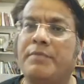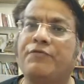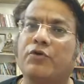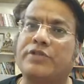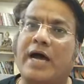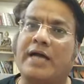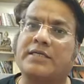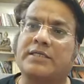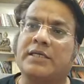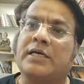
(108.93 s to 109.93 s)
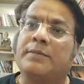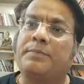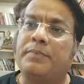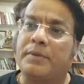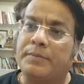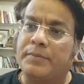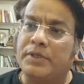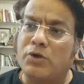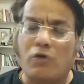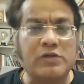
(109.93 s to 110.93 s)
Before that,
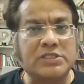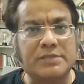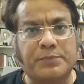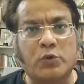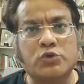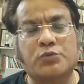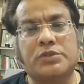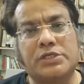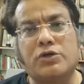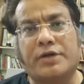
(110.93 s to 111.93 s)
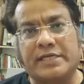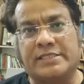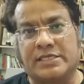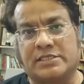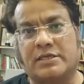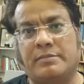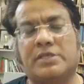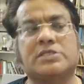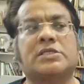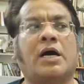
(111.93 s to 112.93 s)
novels in prose did not exist,
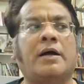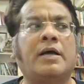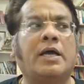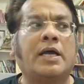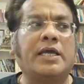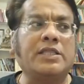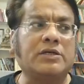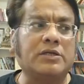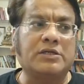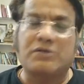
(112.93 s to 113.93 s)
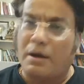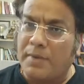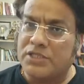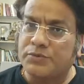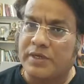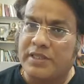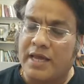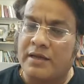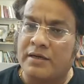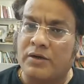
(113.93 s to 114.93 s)
because either dramas were
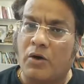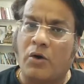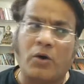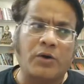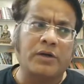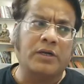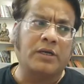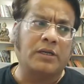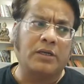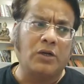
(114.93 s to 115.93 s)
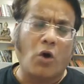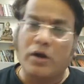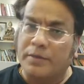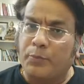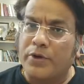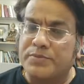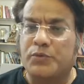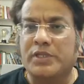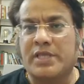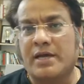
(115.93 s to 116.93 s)
there, or longer poems
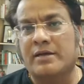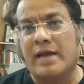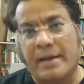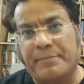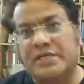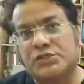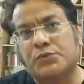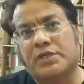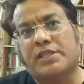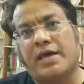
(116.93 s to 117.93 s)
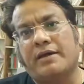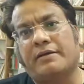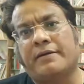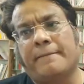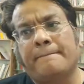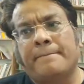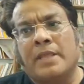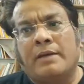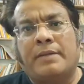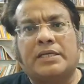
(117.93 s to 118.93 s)
were there, epics were there,
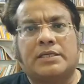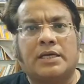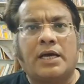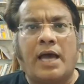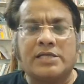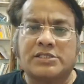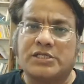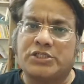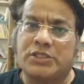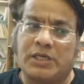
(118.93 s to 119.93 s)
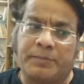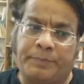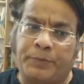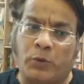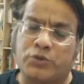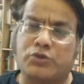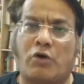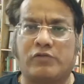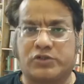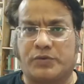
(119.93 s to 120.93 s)
but as such prose
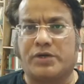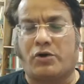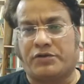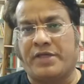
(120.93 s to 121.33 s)
novels were not